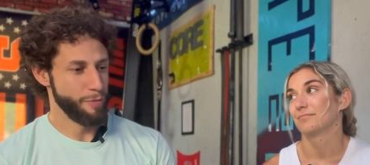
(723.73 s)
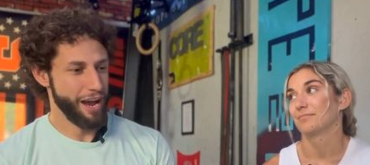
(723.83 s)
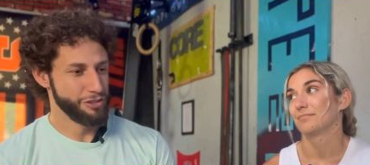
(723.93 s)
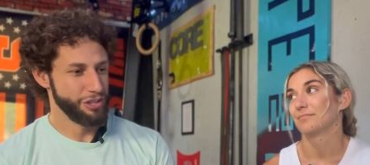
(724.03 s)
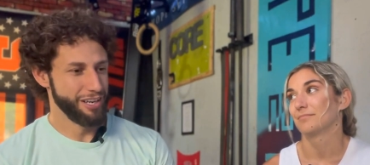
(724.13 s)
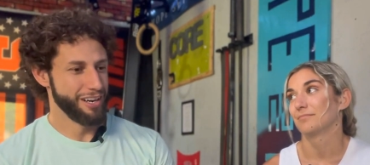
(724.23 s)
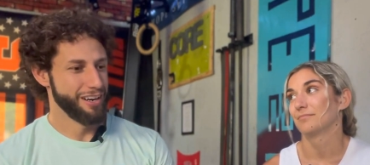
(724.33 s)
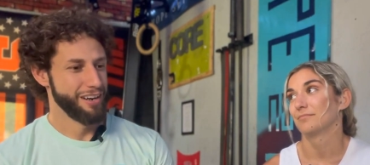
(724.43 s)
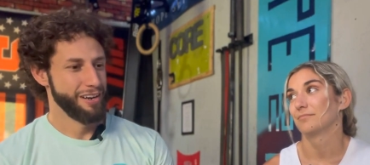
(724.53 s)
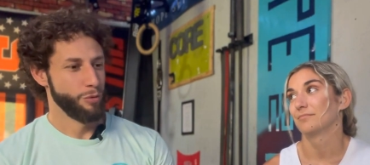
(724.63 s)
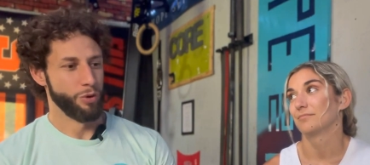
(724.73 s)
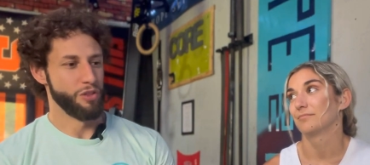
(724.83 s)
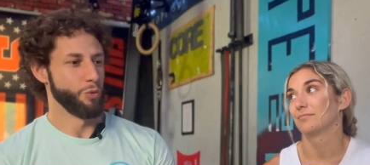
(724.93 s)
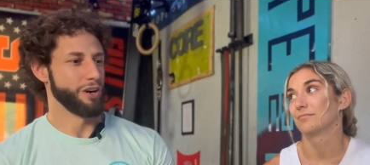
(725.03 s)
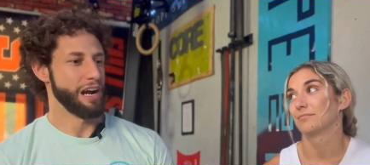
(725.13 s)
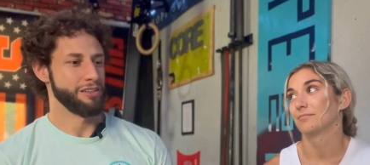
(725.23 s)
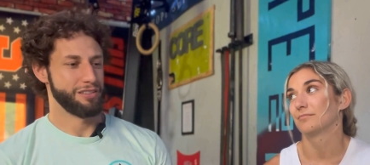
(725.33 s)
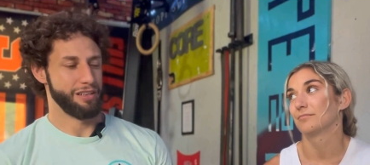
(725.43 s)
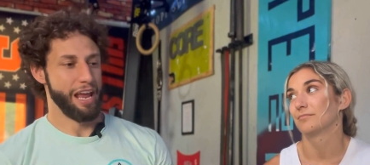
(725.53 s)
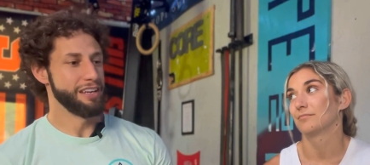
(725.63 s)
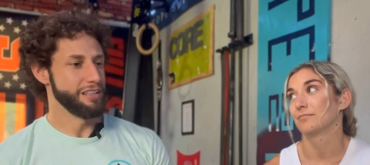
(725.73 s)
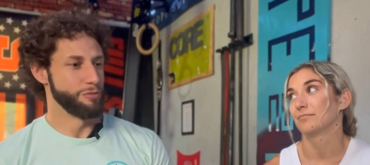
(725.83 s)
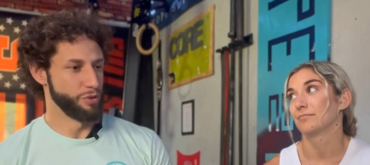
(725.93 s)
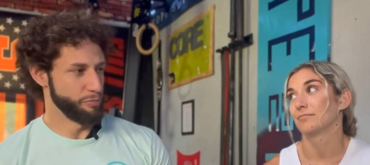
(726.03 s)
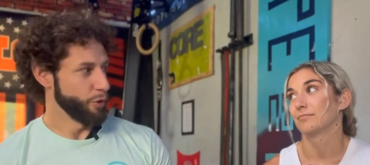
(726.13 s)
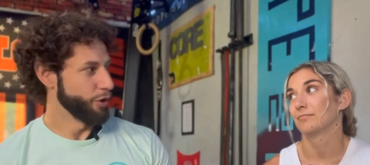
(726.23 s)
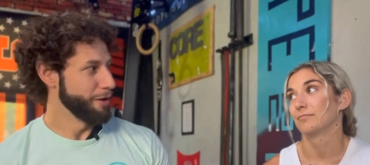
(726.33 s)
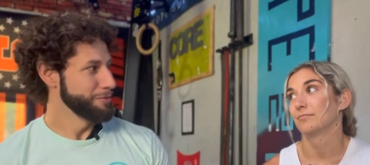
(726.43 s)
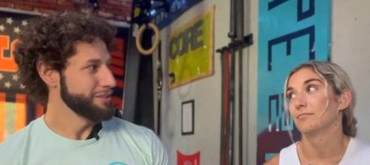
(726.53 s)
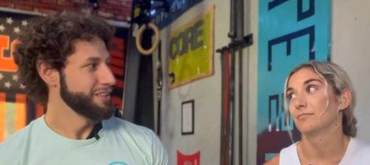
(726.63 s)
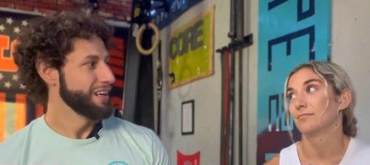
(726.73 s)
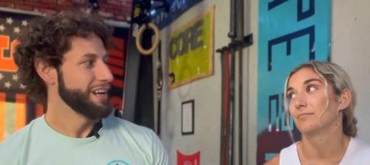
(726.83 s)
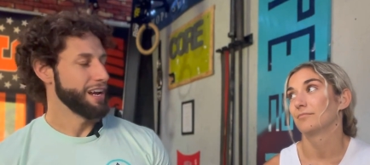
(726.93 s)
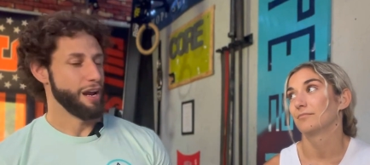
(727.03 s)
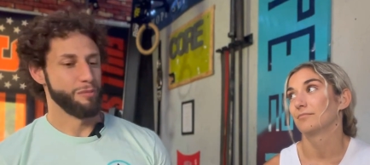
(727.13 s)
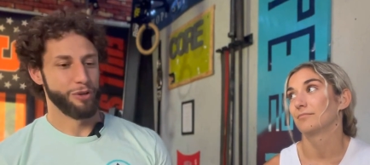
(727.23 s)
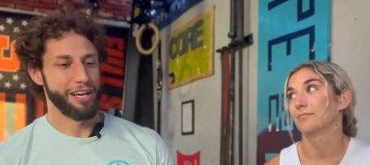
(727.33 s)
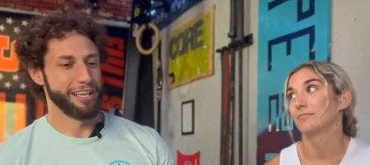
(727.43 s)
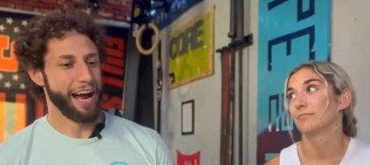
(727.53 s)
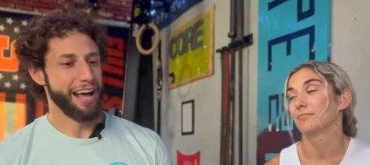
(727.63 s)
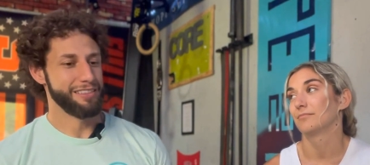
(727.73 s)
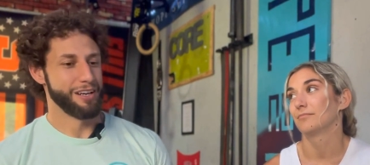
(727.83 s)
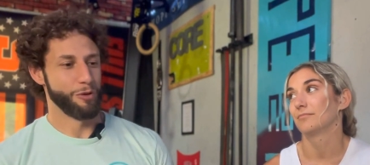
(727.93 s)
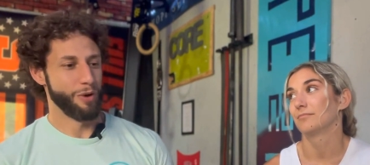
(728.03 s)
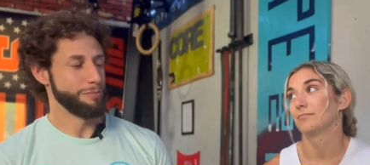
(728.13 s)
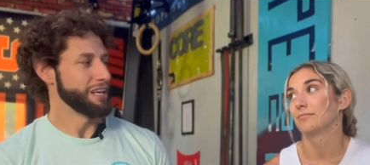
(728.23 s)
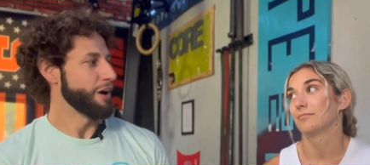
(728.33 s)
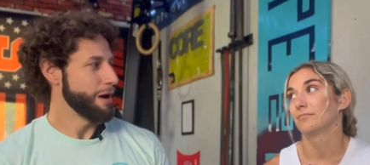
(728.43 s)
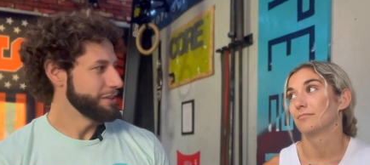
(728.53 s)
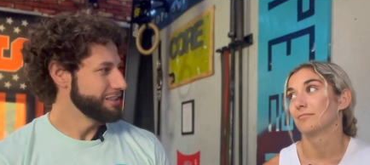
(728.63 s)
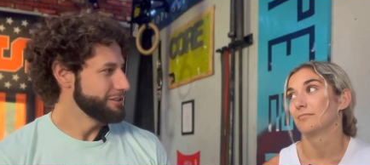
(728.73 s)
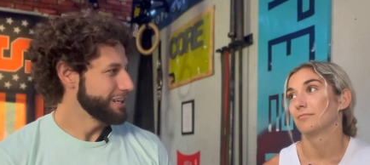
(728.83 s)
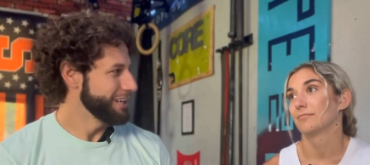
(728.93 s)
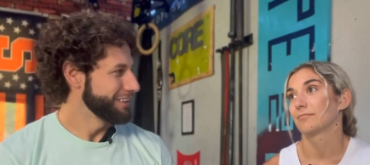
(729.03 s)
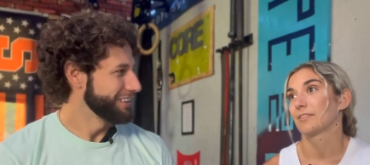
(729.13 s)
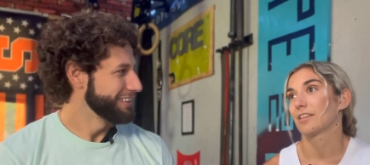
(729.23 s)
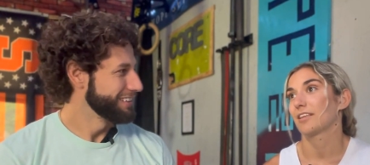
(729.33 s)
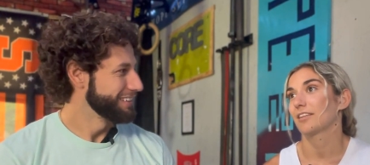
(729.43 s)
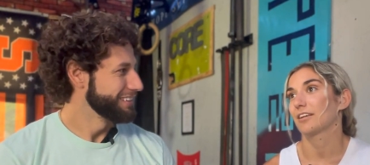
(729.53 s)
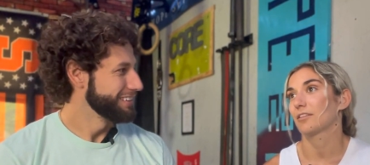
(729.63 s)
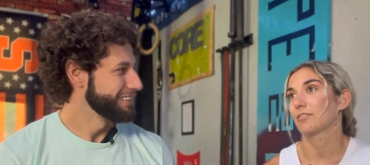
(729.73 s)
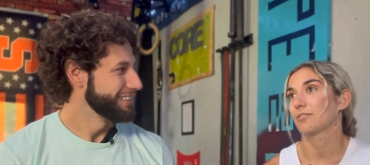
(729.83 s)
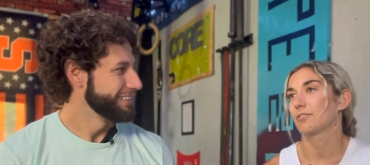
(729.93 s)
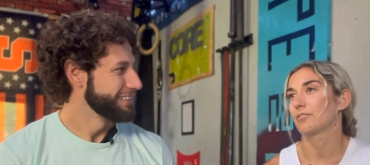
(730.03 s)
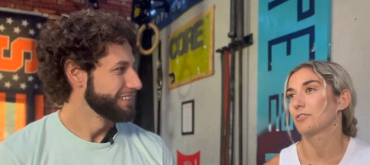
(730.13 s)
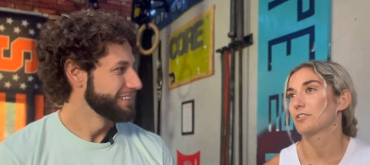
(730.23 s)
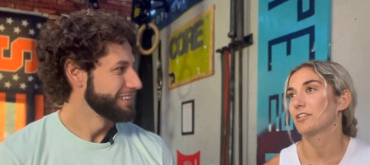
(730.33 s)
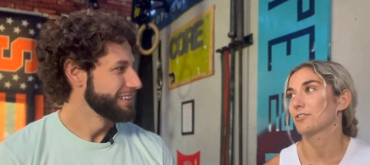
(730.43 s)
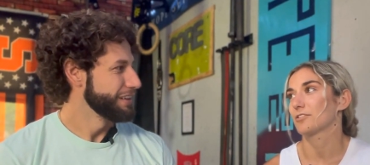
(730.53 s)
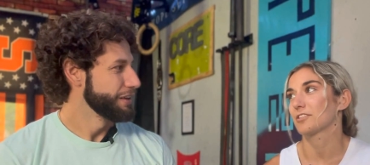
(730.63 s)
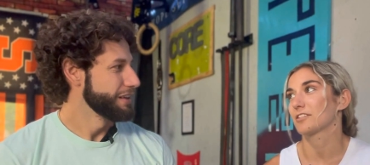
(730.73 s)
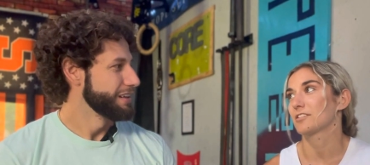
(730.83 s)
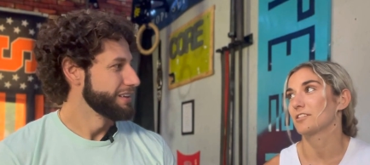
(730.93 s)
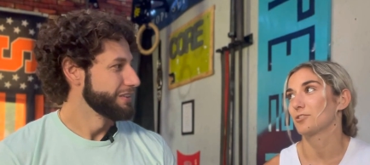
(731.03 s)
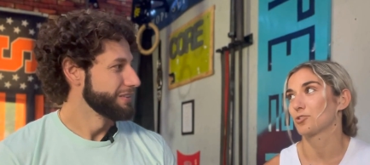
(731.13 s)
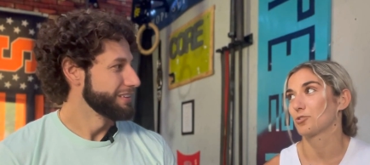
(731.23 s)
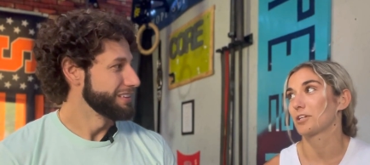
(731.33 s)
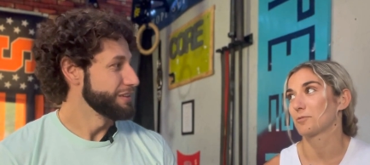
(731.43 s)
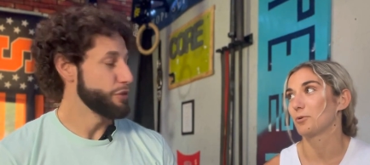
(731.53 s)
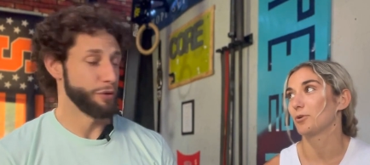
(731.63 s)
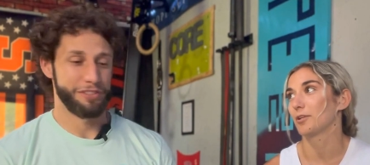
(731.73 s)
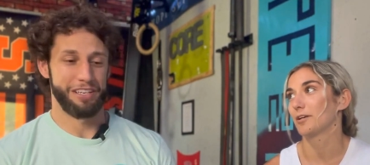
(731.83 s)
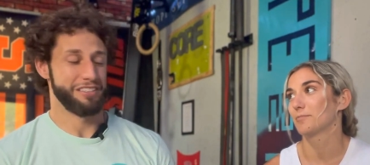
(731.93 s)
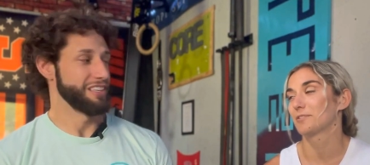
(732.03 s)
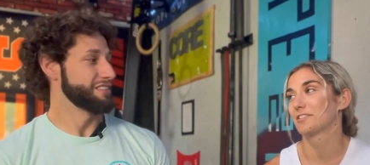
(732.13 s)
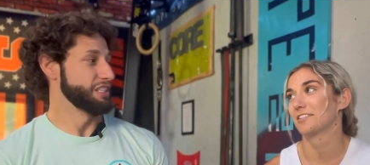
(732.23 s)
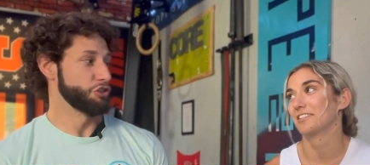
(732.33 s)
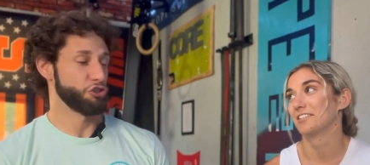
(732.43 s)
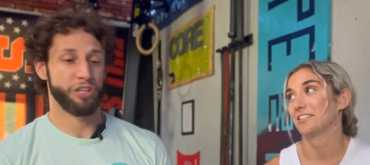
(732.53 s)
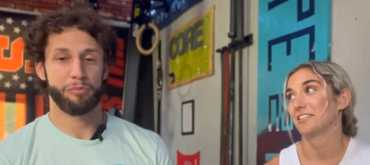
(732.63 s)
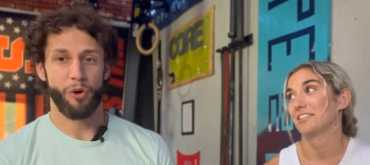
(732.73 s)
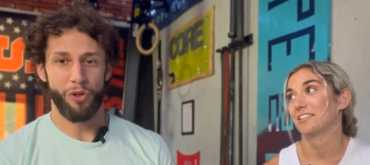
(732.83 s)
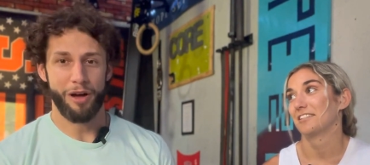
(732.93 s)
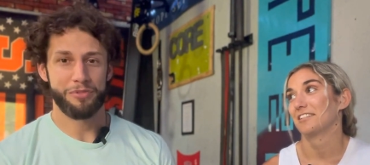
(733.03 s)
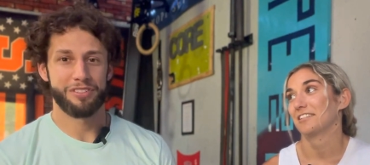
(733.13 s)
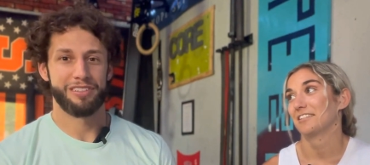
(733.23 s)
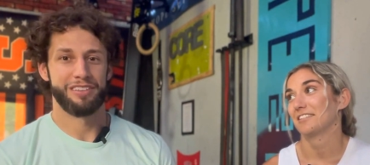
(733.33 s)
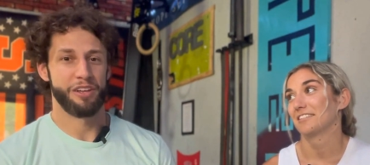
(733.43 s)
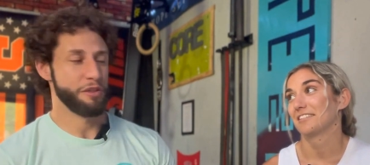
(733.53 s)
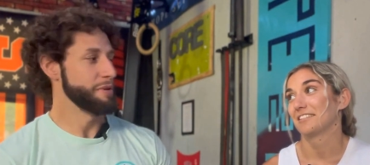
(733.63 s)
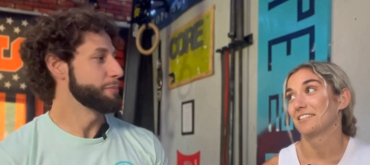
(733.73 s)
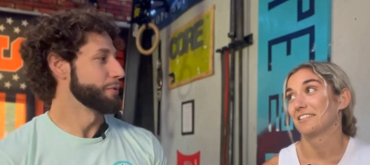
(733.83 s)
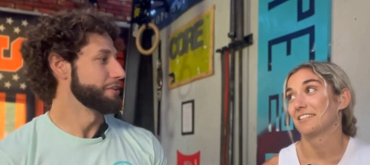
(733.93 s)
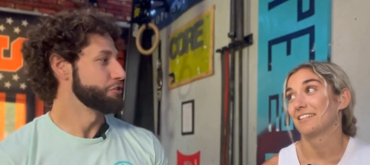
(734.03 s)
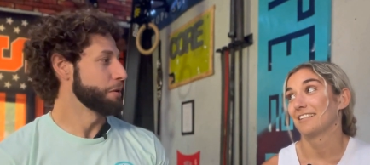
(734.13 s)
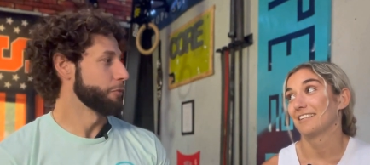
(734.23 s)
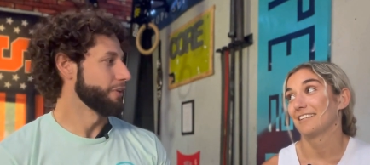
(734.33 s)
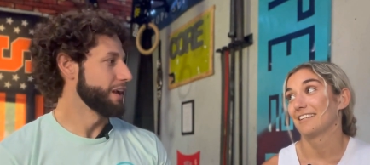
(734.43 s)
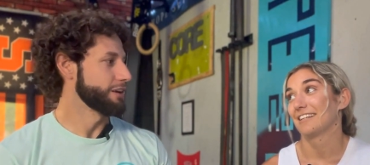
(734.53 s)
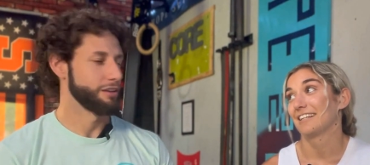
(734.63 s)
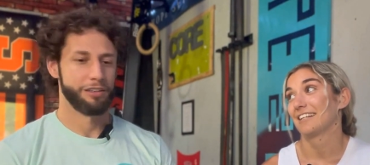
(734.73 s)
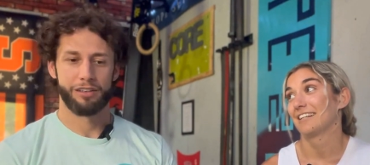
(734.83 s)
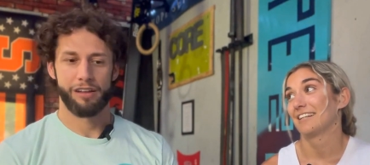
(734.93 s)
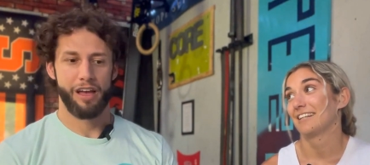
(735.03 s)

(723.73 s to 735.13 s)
Speaker 1: this past year, one of the workouts ended with pull ups, and Brandy got there and repped out. How many did you get?
Speaker 2: I think like 13 or 16 strict pull-ups. 13 to 16
Speaker 1: strict pull-ups. The other people in the gym were like,